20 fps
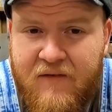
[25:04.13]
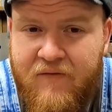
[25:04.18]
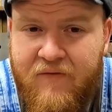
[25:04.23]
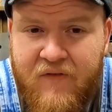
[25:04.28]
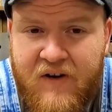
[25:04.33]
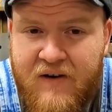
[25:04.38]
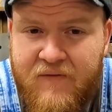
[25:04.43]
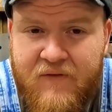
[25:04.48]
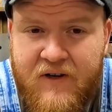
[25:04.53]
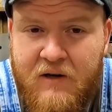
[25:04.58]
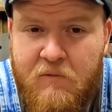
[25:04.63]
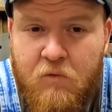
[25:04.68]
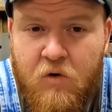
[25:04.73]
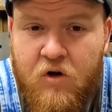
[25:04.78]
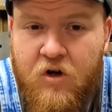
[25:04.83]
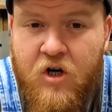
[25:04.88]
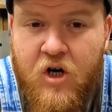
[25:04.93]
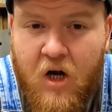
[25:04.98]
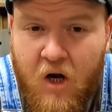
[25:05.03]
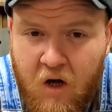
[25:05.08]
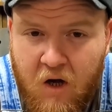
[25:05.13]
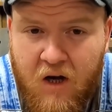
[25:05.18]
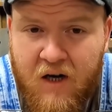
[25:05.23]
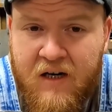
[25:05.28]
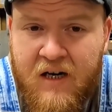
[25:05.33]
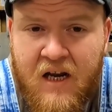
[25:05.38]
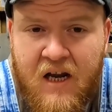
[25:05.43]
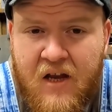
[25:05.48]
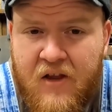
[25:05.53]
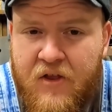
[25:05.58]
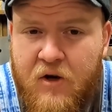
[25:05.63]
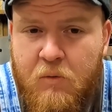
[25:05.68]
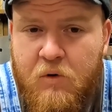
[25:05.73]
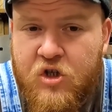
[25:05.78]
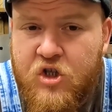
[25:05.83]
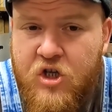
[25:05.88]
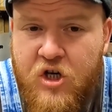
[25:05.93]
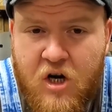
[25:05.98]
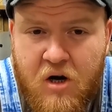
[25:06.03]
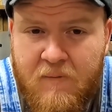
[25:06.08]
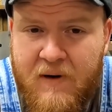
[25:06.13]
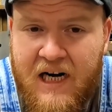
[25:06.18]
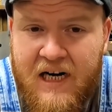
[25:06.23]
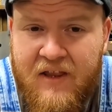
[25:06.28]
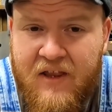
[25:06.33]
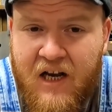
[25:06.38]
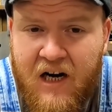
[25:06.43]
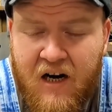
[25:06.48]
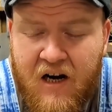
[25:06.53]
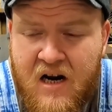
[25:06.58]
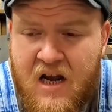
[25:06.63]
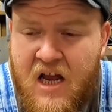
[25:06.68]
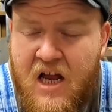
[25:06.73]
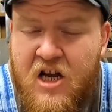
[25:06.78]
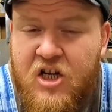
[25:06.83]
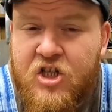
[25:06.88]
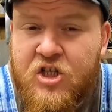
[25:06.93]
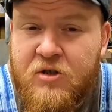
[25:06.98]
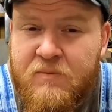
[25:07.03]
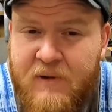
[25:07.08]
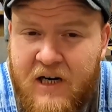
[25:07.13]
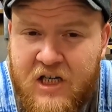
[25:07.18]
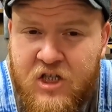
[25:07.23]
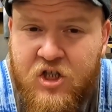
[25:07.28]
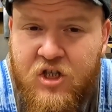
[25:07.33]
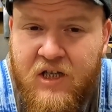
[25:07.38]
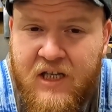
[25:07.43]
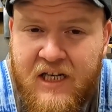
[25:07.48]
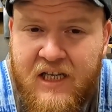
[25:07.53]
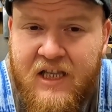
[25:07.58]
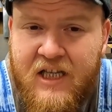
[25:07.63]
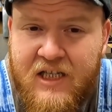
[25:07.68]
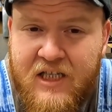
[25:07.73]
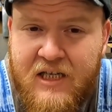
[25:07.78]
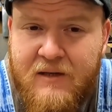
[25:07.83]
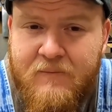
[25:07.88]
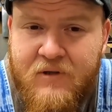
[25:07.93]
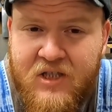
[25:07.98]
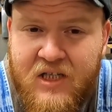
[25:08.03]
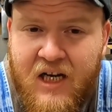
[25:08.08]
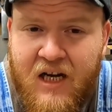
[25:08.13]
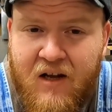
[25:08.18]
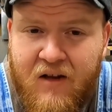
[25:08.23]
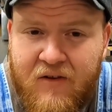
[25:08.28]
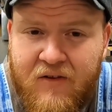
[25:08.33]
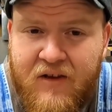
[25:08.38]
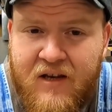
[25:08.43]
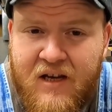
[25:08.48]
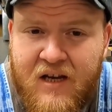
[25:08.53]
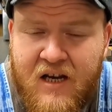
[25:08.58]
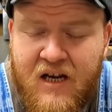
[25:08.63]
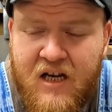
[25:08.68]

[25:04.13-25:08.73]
and 50 were gone. There was nobody there, especially in the Deep South.